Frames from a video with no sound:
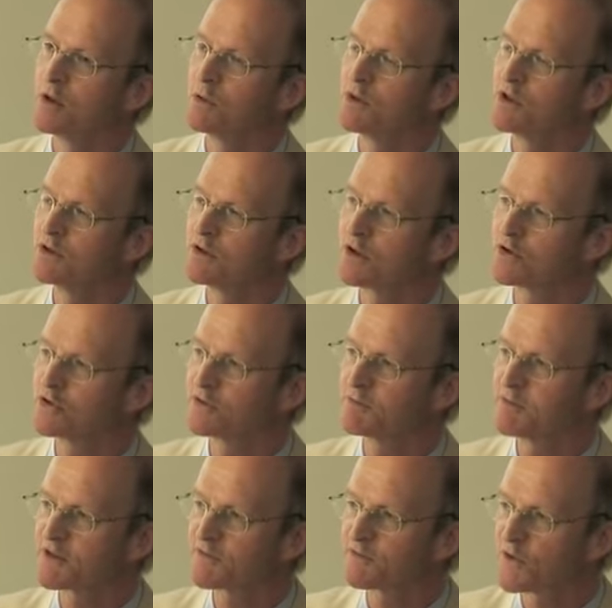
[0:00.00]
When Dr.
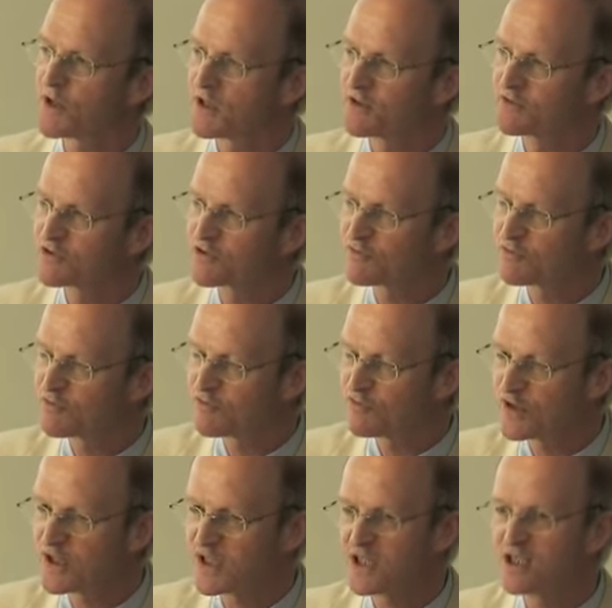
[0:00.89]

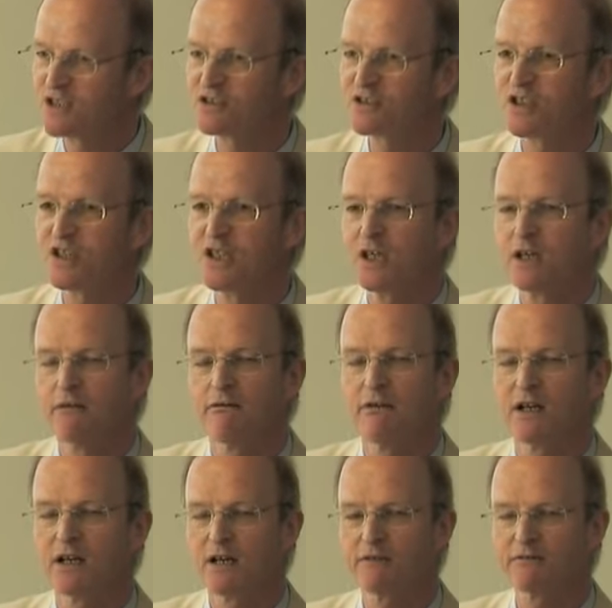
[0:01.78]
McFarland's finished,
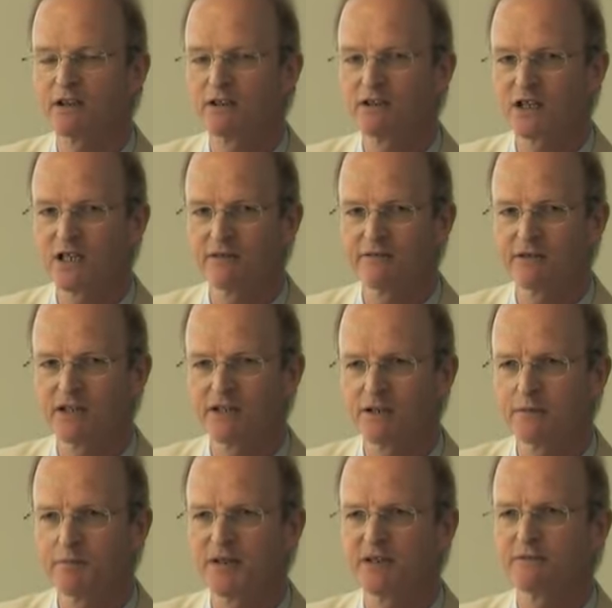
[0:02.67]
then I'm going to give a
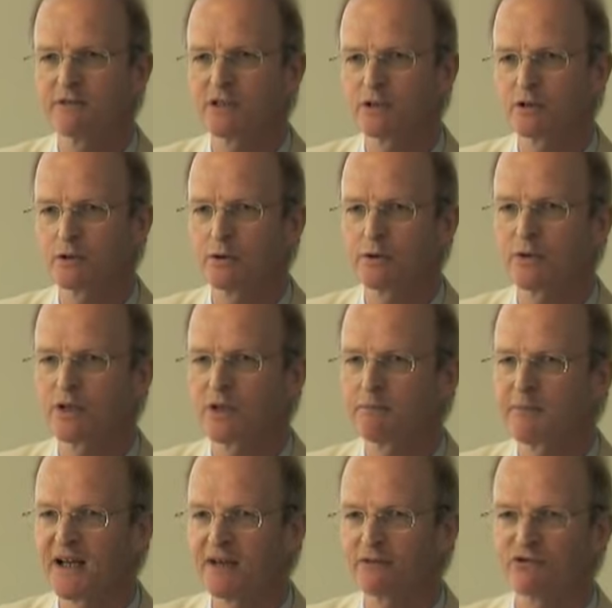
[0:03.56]
little bit of a talk
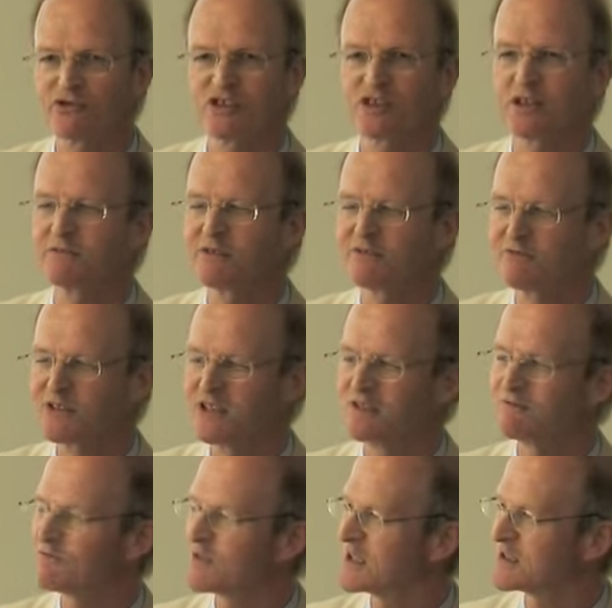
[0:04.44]
about some of the
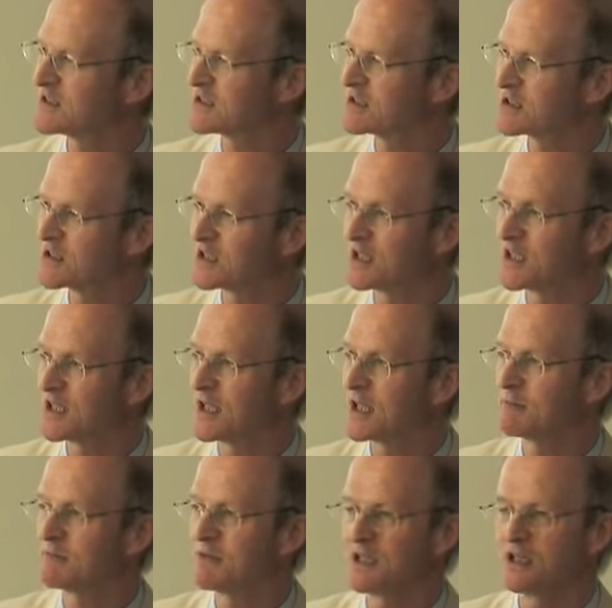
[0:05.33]
advances that are
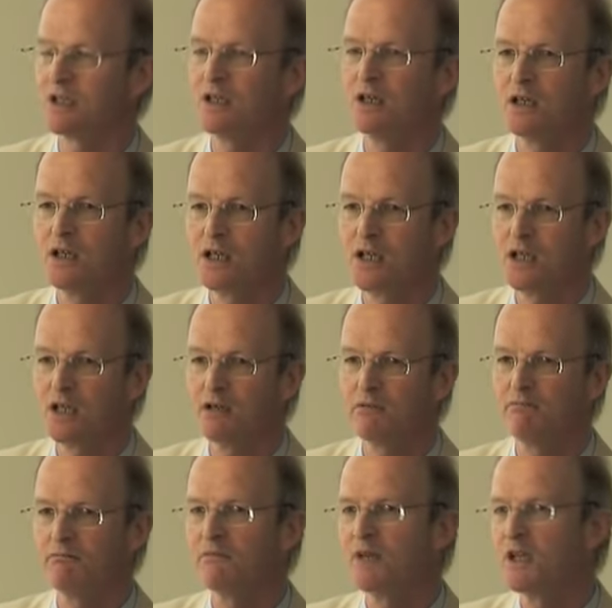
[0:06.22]
happening
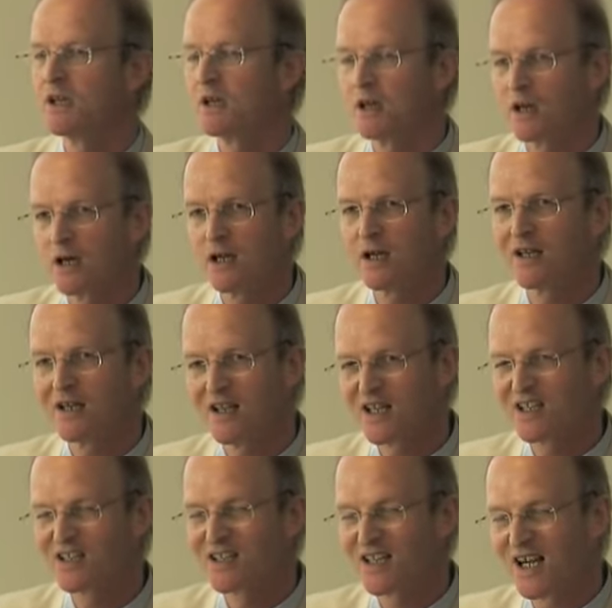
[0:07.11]
in
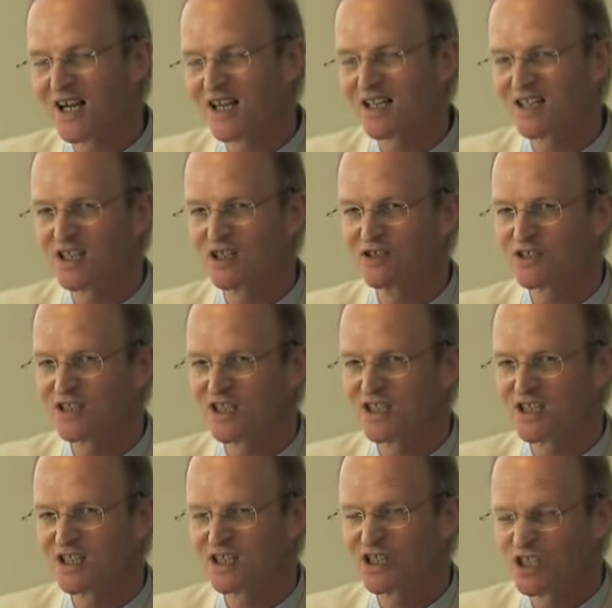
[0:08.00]

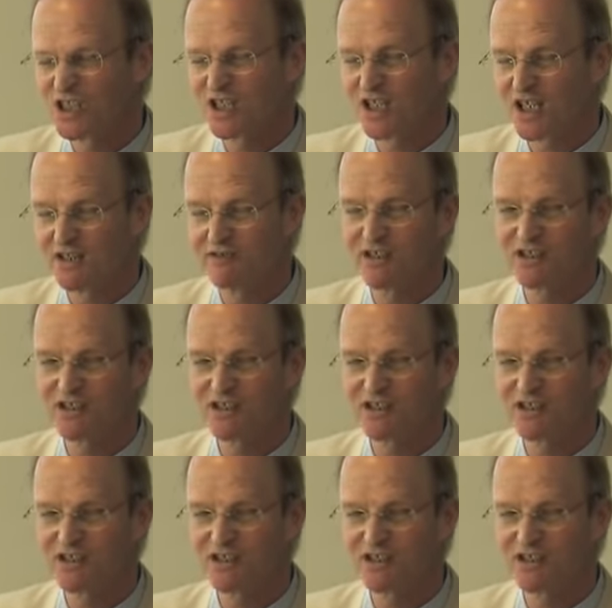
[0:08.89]
diagnosing and